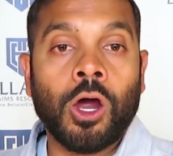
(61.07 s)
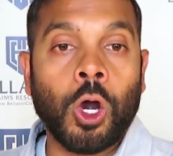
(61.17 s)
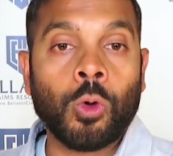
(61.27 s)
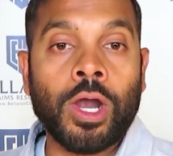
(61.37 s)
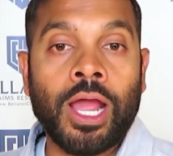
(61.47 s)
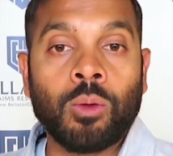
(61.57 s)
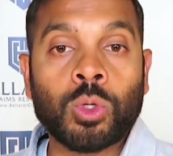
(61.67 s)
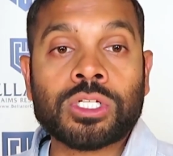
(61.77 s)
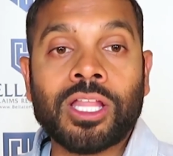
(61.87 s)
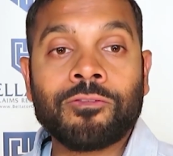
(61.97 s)
All right,
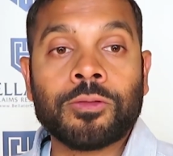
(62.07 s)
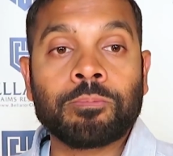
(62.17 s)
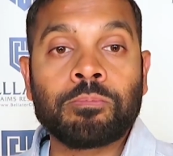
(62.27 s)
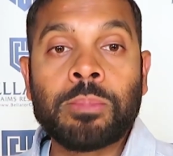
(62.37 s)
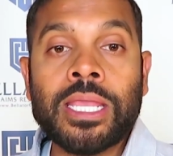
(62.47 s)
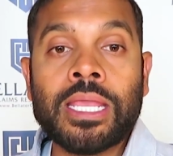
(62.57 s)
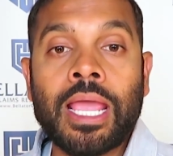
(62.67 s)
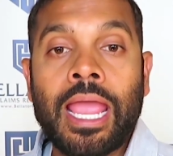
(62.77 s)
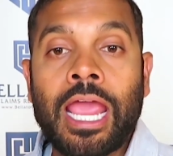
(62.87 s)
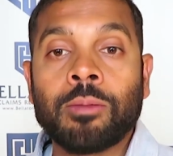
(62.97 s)
which left
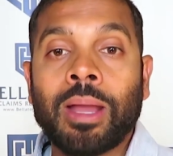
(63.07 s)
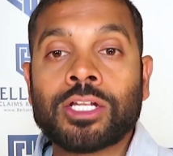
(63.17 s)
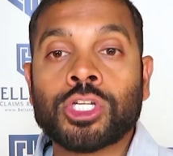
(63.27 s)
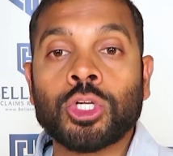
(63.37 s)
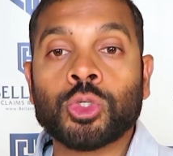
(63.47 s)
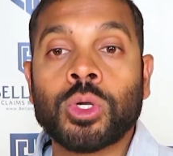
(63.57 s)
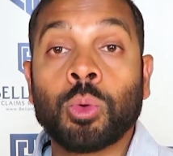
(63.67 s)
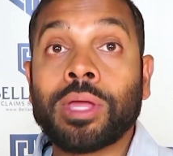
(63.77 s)
me and my children